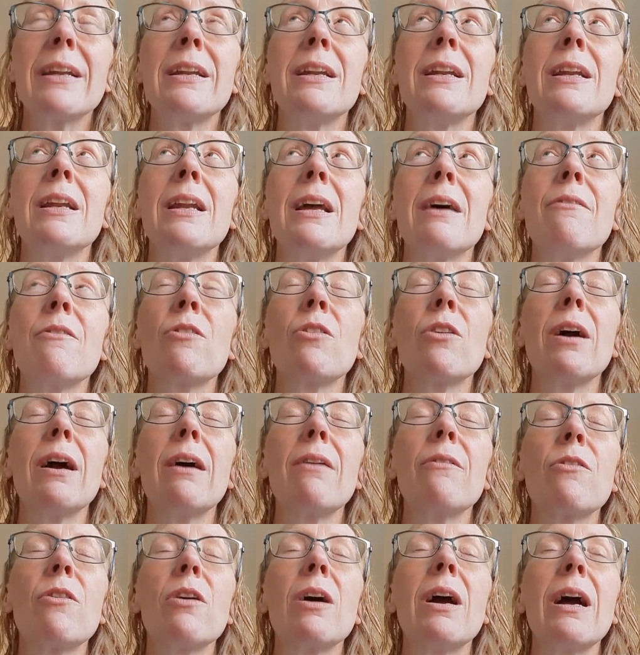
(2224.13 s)
ever could have
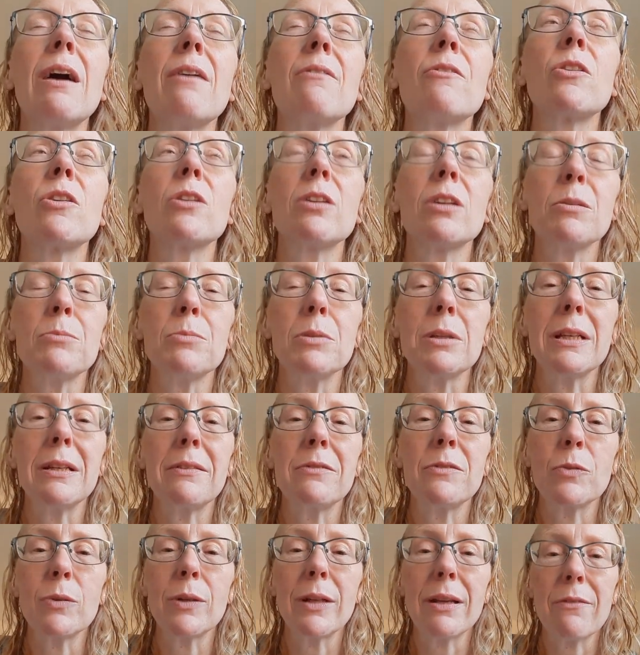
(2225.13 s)
believed would ever happen.
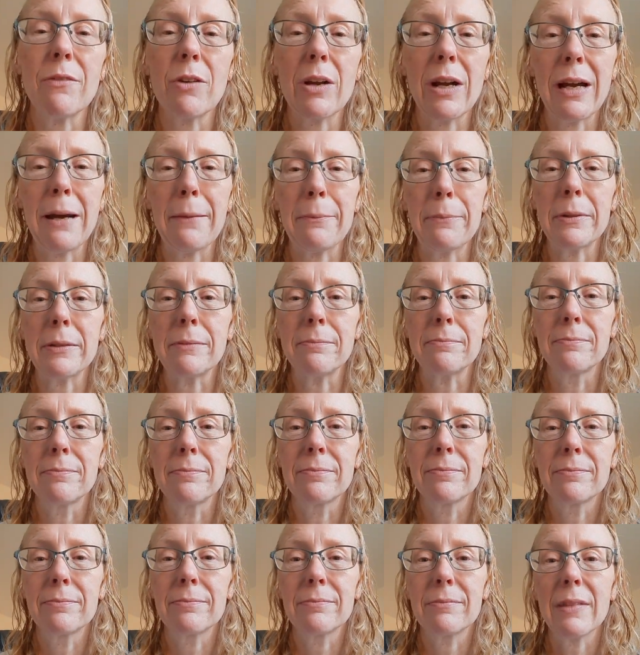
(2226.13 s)
And yet here it
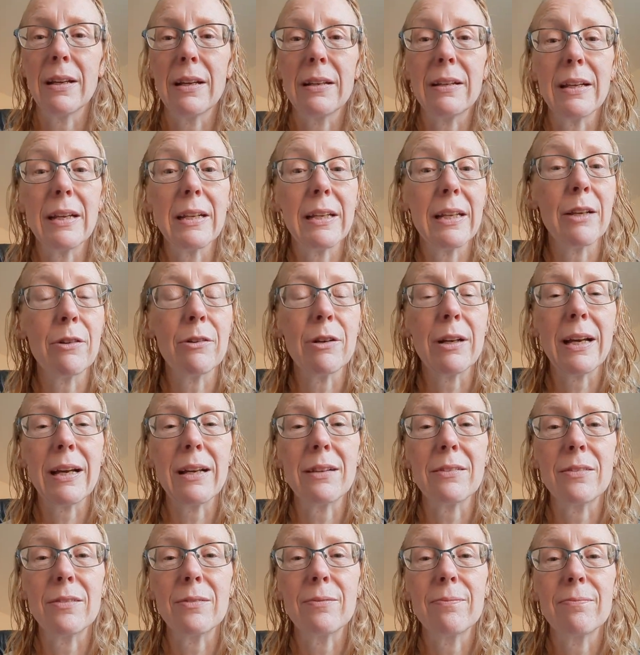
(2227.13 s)
has.
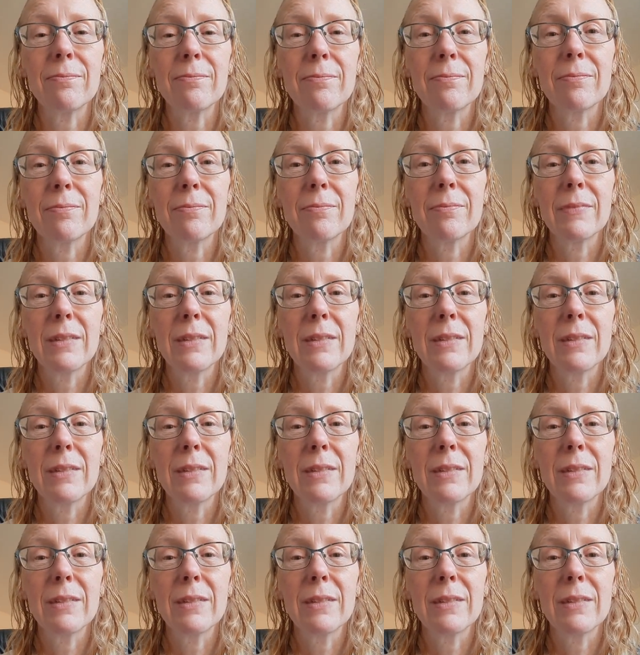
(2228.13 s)
So,